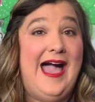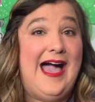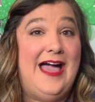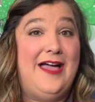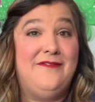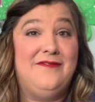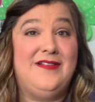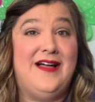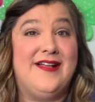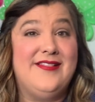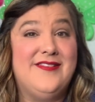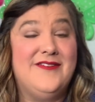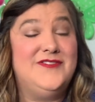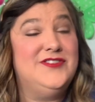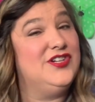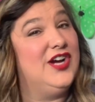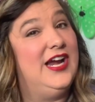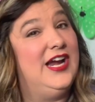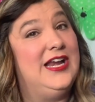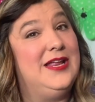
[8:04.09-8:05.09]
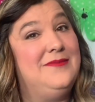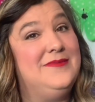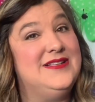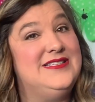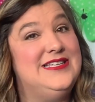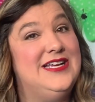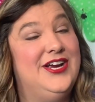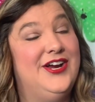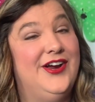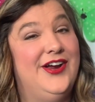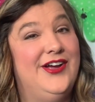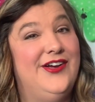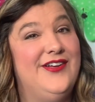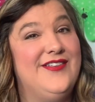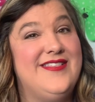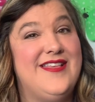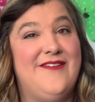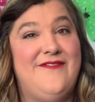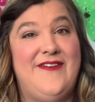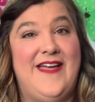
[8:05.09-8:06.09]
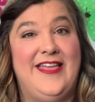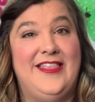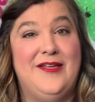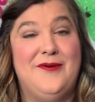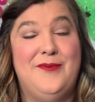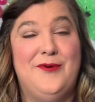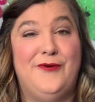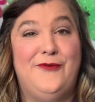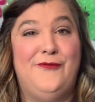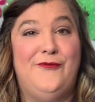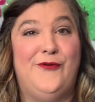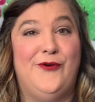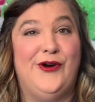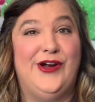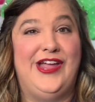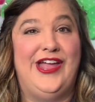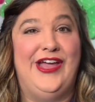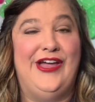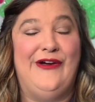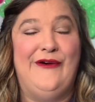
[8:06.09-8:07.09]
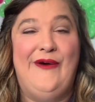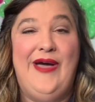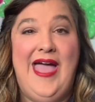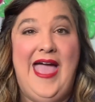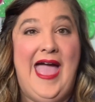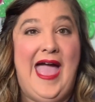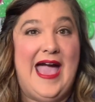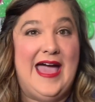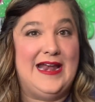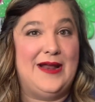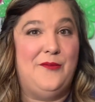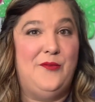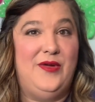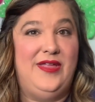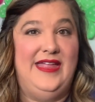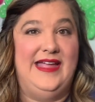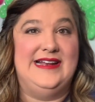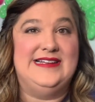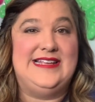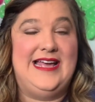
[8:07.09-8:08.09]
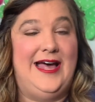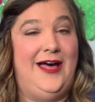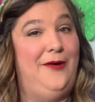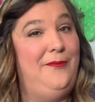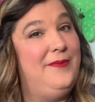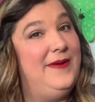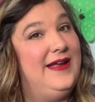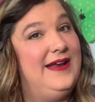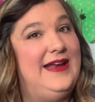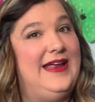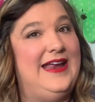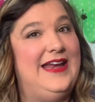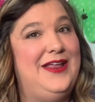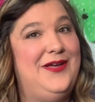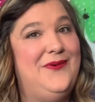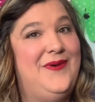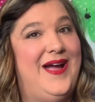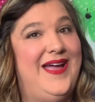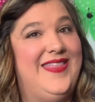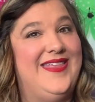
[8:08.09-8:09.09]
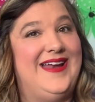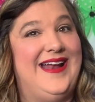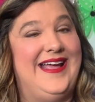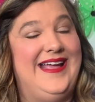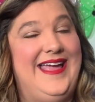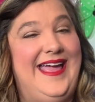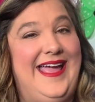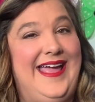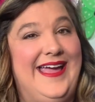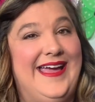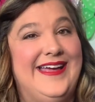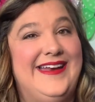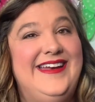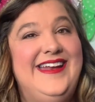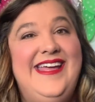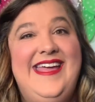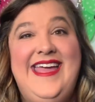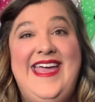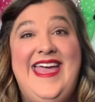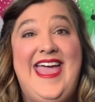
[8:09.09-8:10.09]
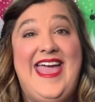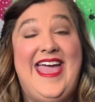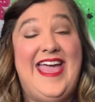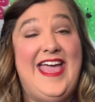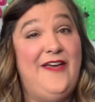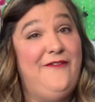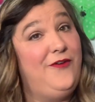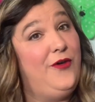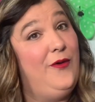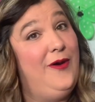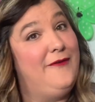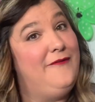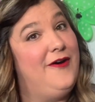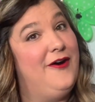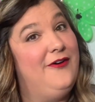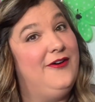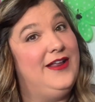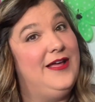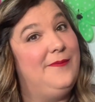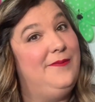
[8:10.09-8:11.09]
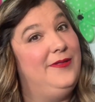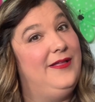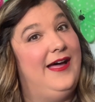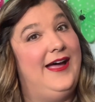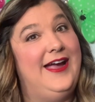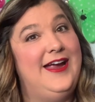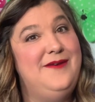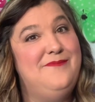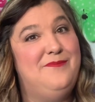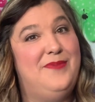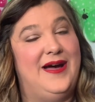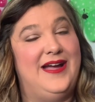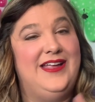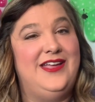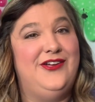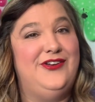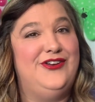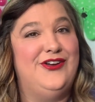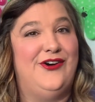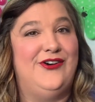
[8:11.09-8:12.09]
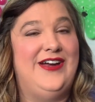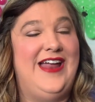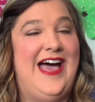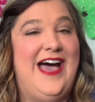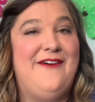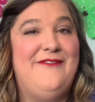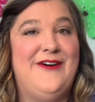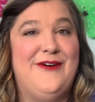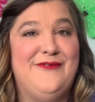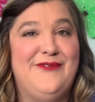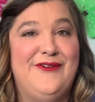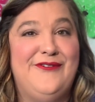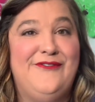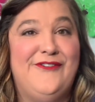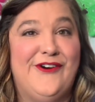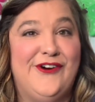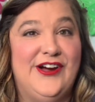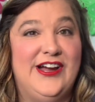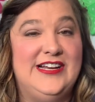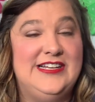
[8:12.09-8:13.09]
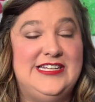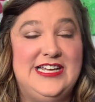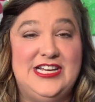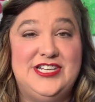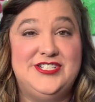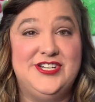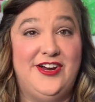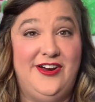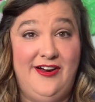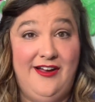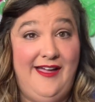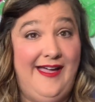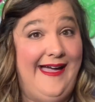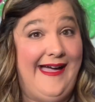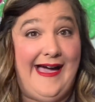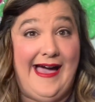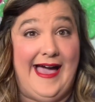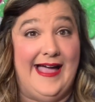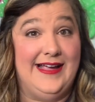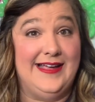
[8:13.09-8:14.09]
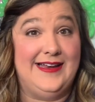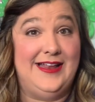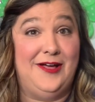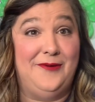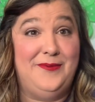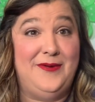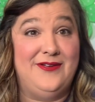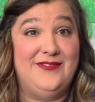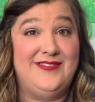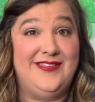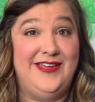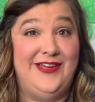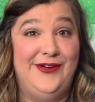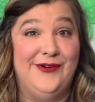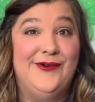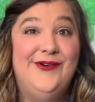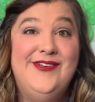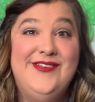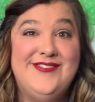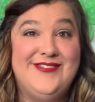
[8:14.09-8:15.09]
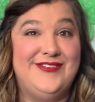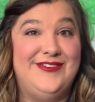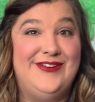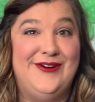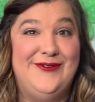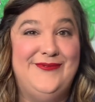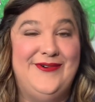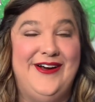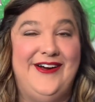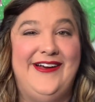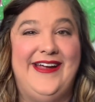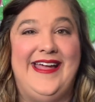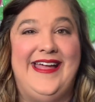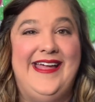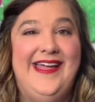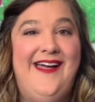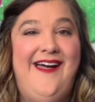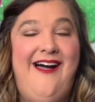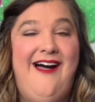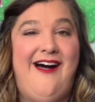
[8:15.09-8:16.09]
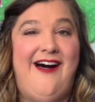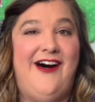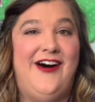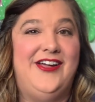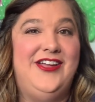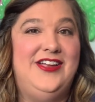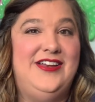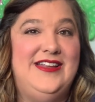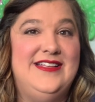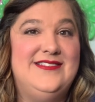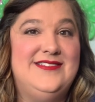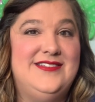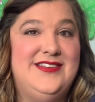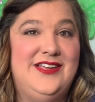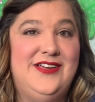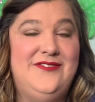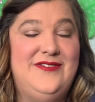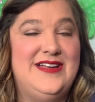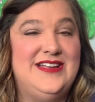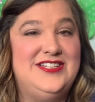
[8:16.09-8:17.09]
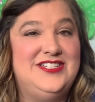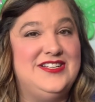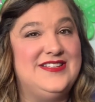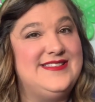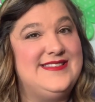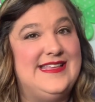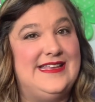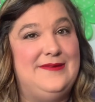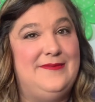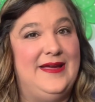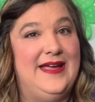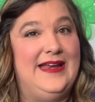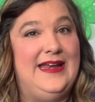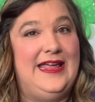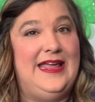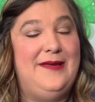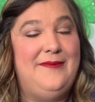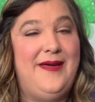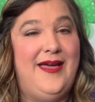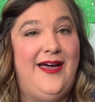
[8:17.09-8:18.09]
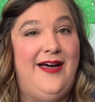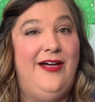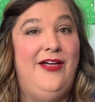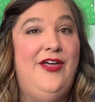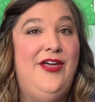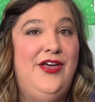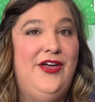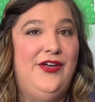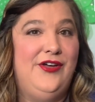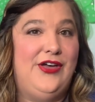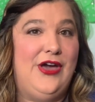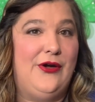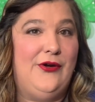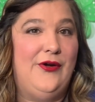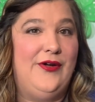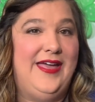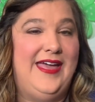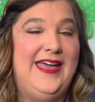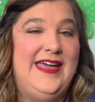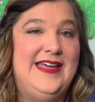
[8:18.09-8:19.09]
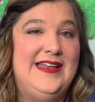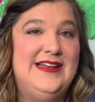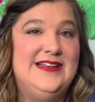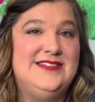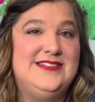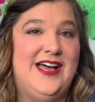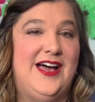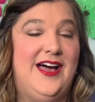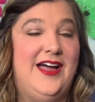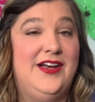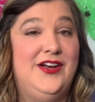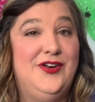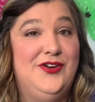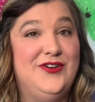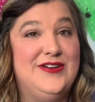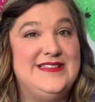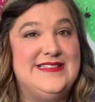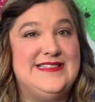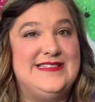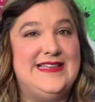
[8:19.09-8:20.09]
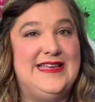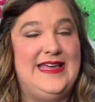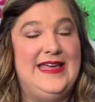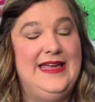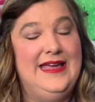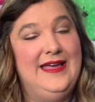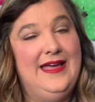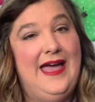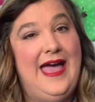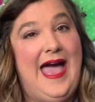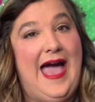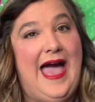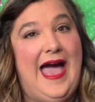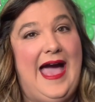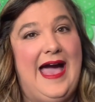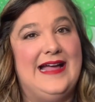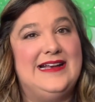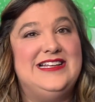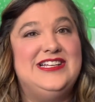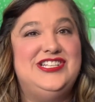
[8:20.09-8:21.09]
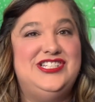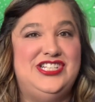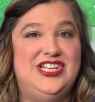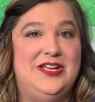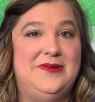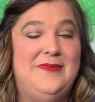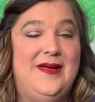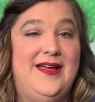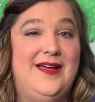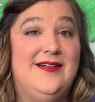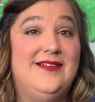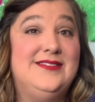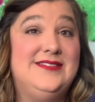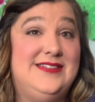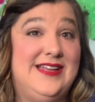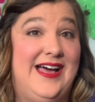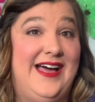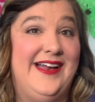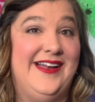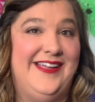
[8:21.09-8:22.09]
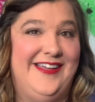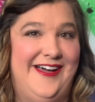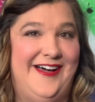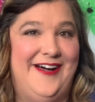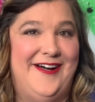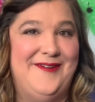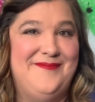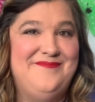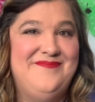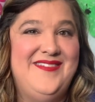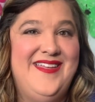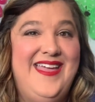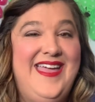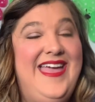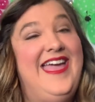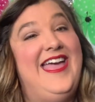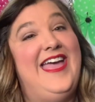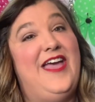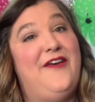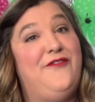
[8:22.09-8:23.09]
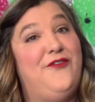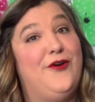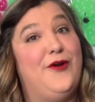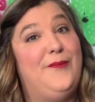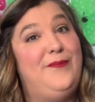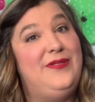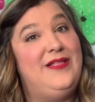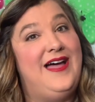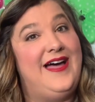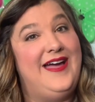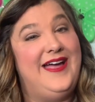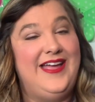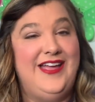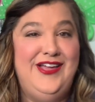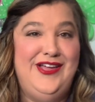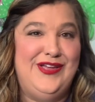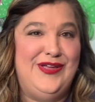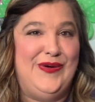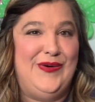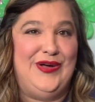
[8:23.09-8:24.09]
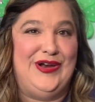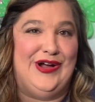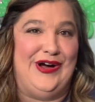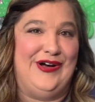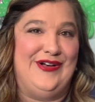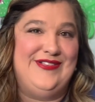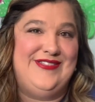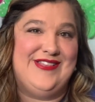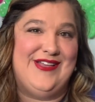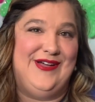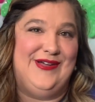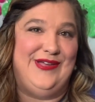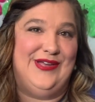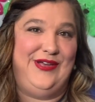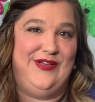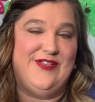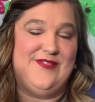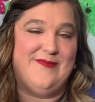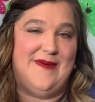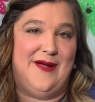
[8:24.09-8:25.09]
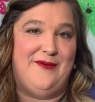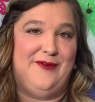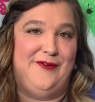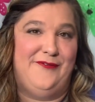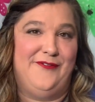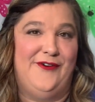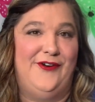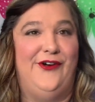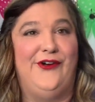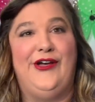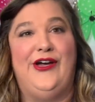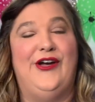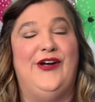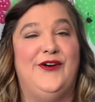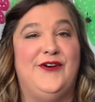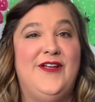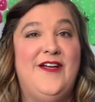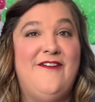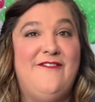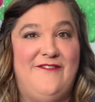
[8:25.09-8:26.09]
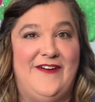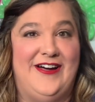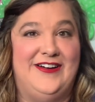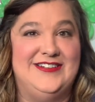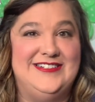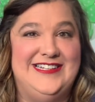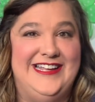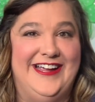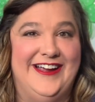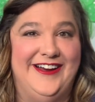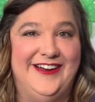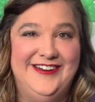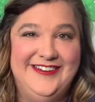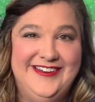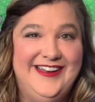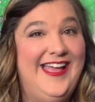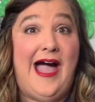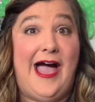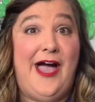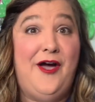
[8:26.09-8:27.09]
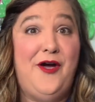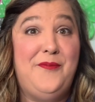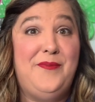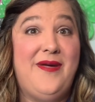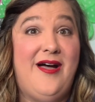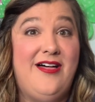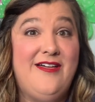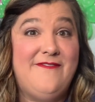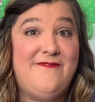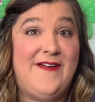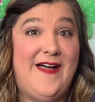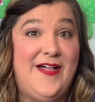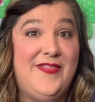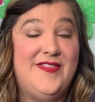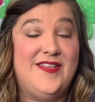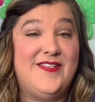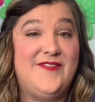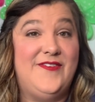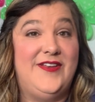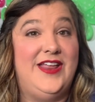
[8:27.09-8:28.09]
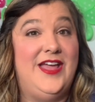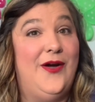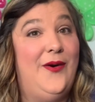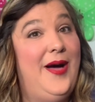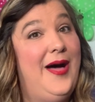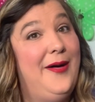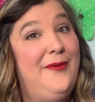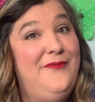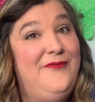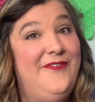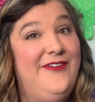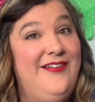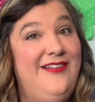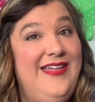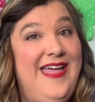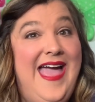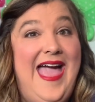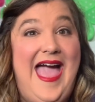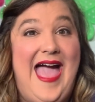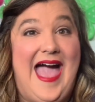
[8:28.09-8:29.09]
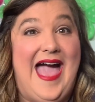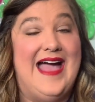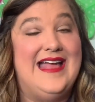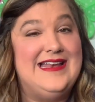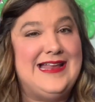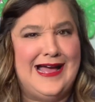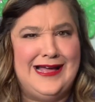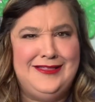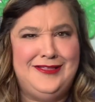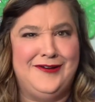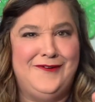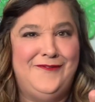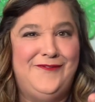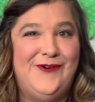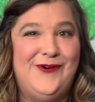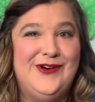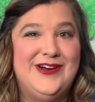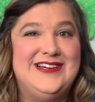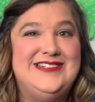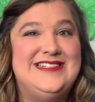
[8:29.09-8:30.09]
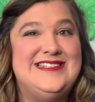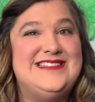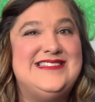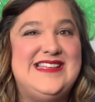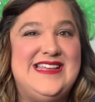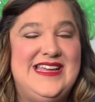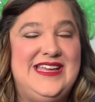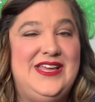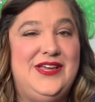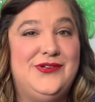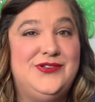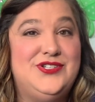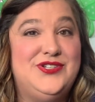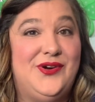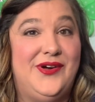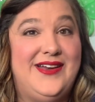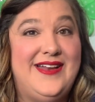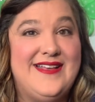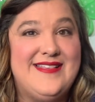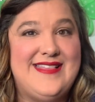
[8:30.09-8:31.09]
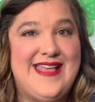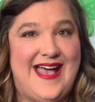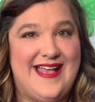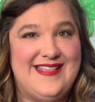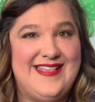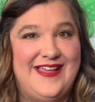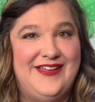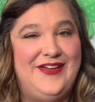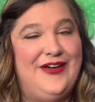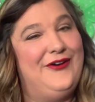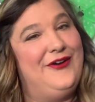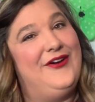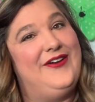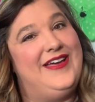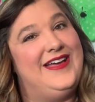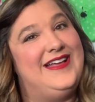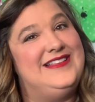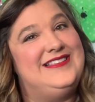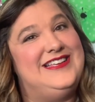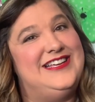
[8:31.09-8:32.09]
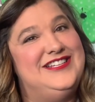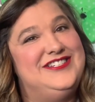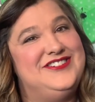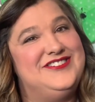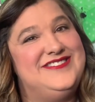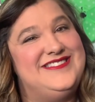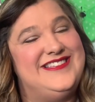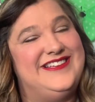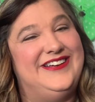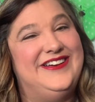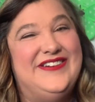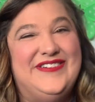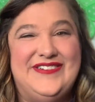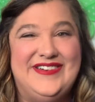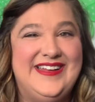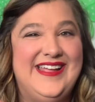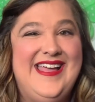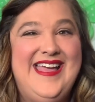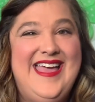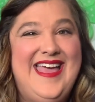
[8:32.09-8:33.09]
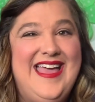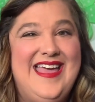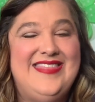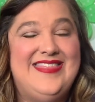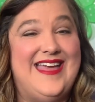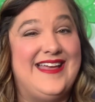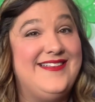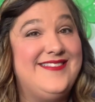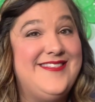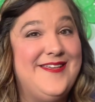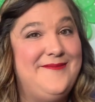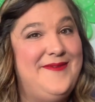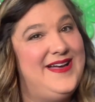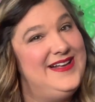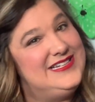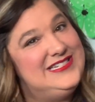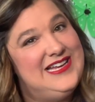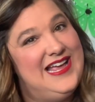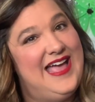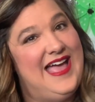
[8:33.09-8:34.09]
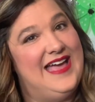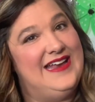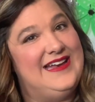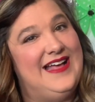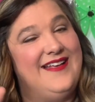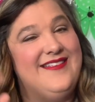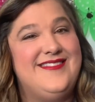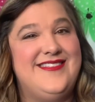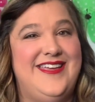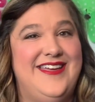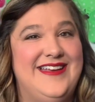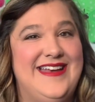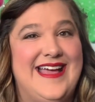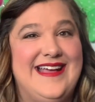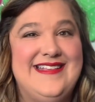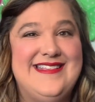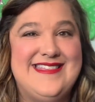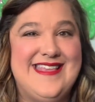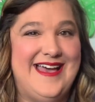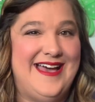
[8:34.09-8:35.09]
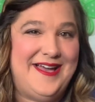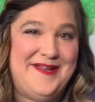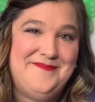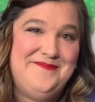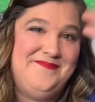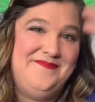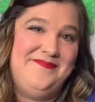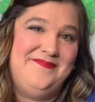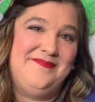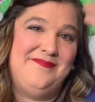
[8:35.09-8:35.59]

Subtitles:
I have lots of training materials available for you, and I'm willing to help in any way that I can. If you have already applied, but you don't have a referring teacher, I can help you too, so don't worry. All you need to do is just send me an email, gogokid.christy@gmail.com. If you're applying, you can also use my referral code found here. I hope y'all have found this video helpful, and I look forward to seeing you join us as a Gogokid teacher soon. Thanks so much, and I'll see you next time.